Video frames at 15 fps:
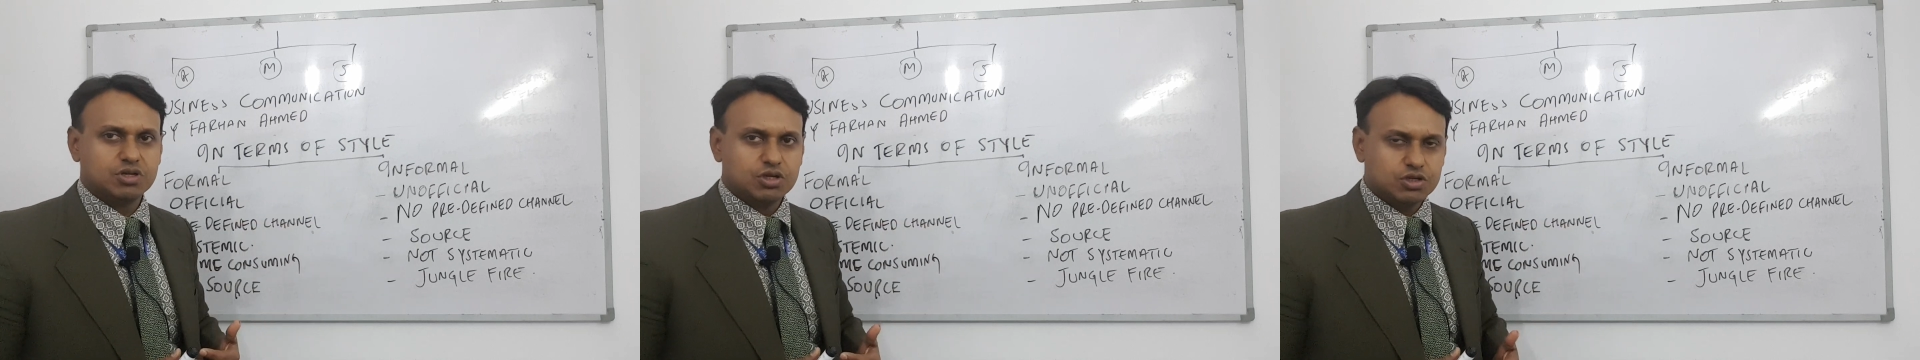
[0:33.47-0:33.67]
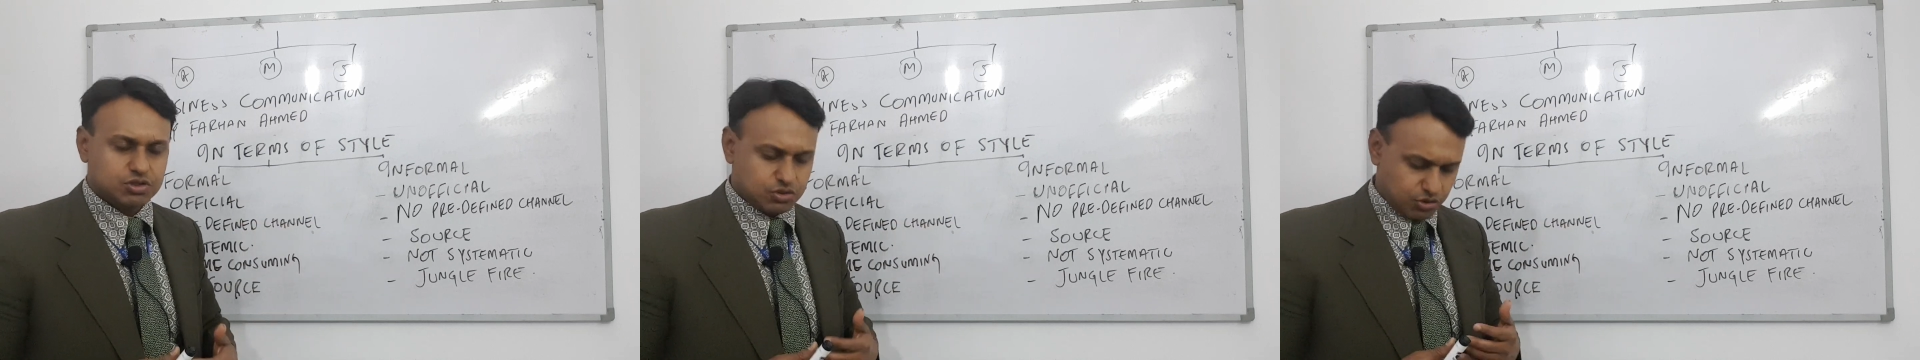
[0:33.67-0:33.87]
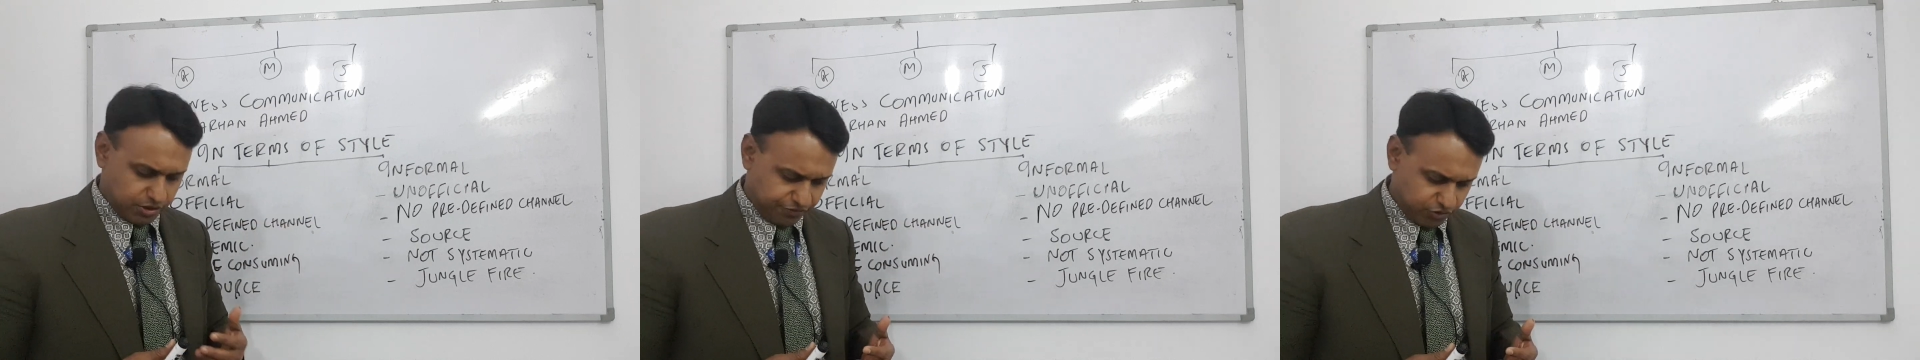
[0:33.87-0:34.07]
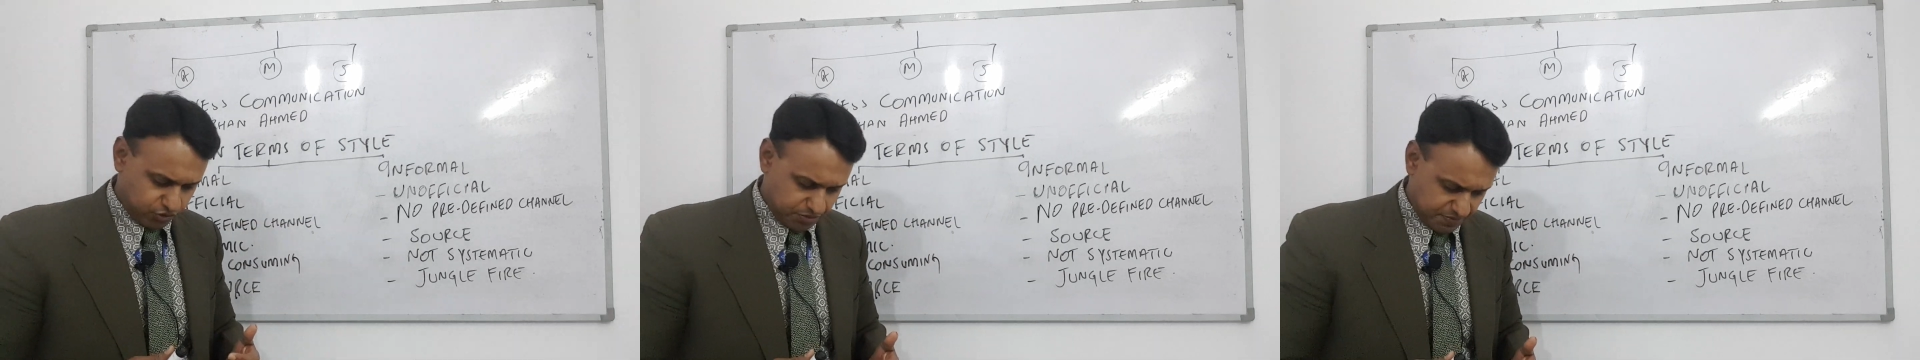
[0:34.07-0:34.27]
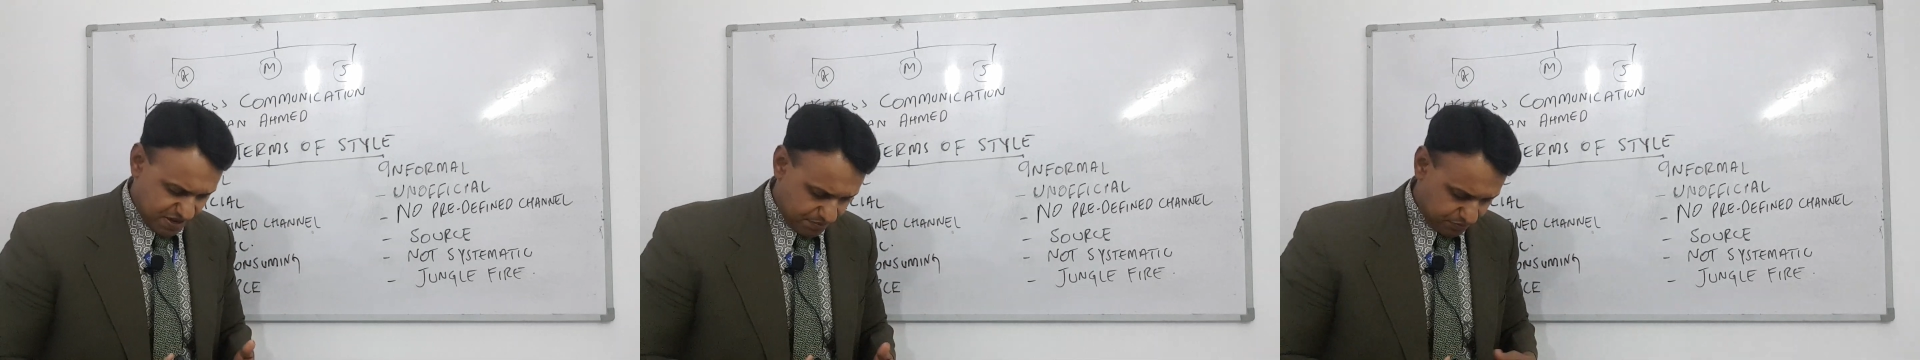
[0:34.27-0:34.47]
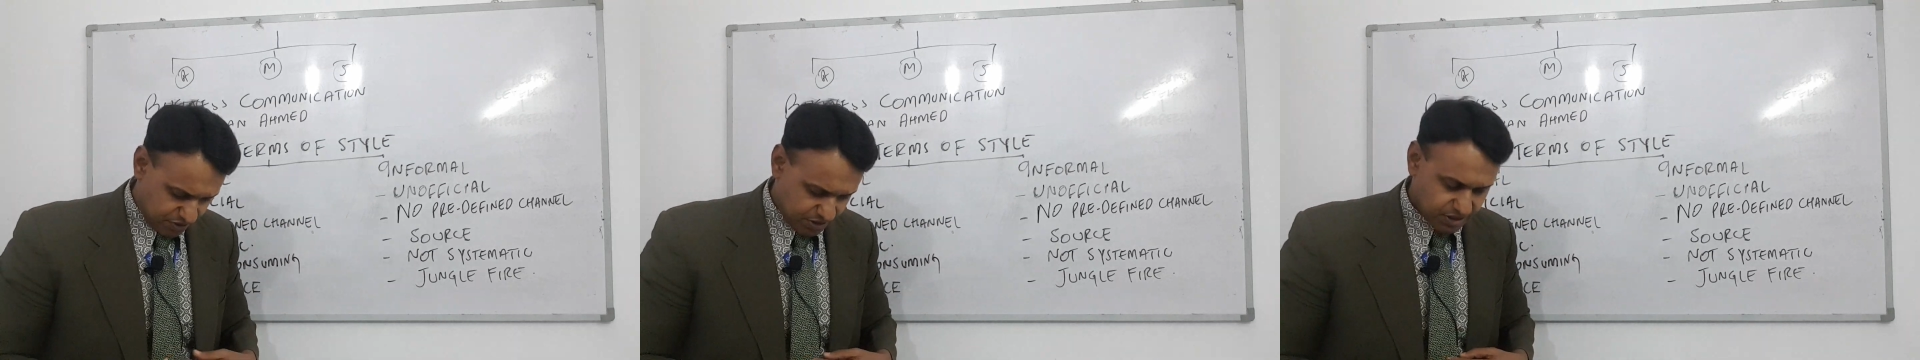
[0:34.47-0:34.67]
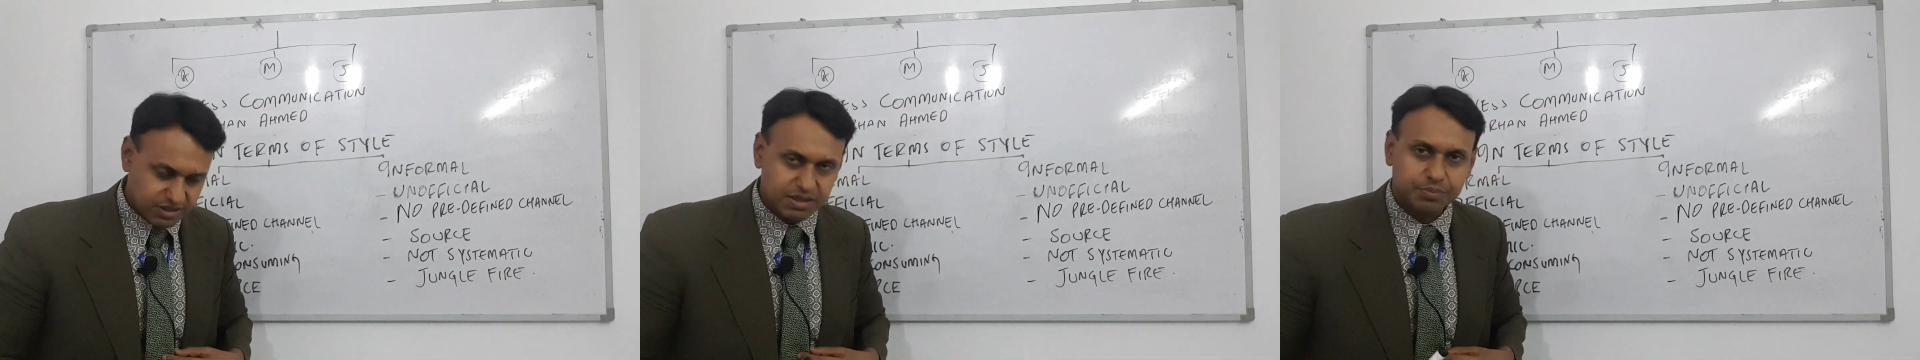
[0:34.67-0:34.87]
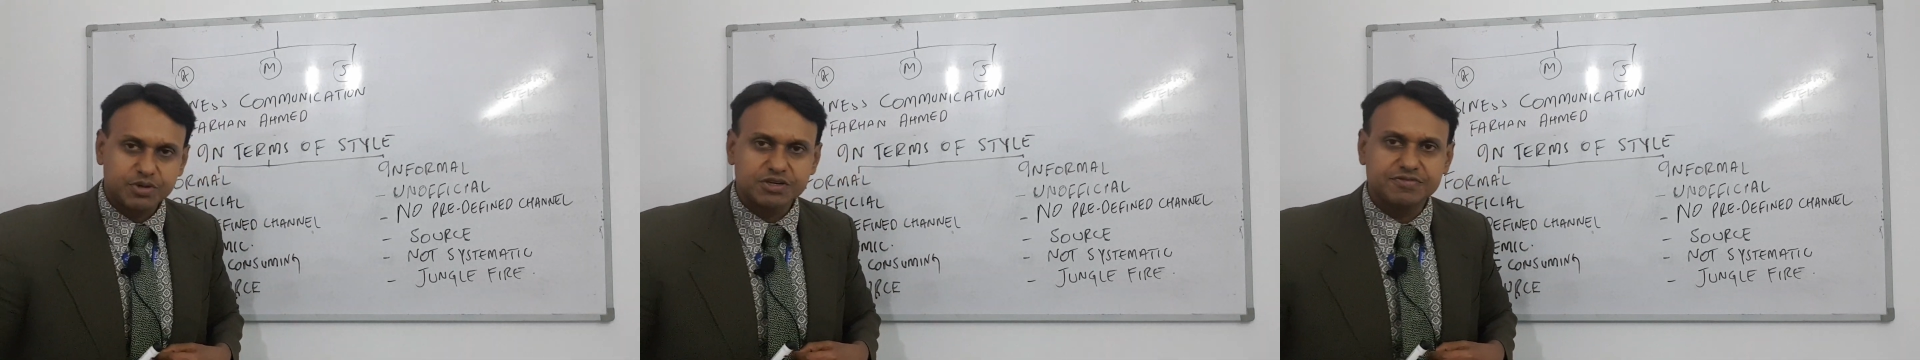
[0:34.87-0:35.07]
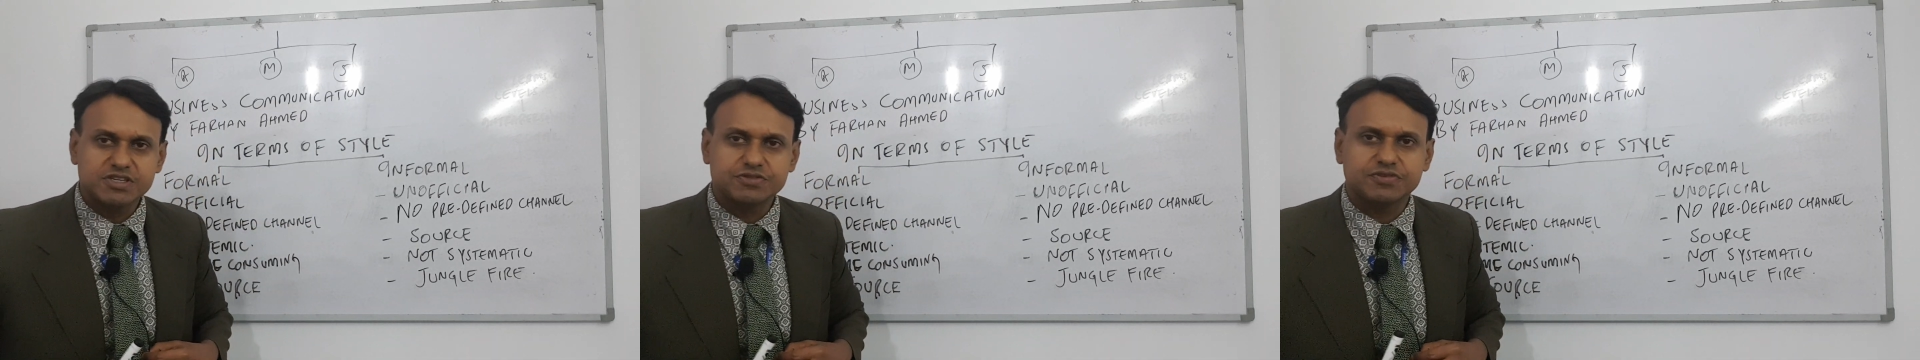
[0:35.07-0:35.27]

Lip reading: So if you remember, in the previous